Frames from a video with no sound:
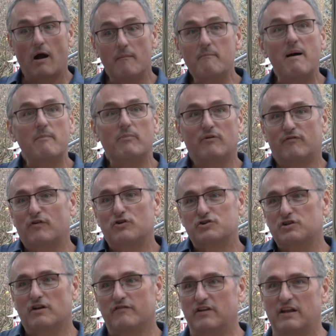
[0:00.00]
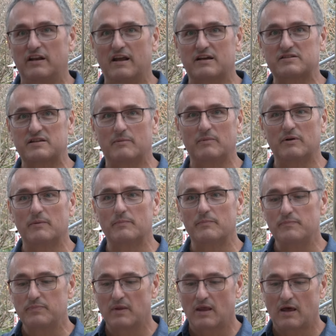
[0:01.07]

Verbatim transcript: our member version of an index seminum,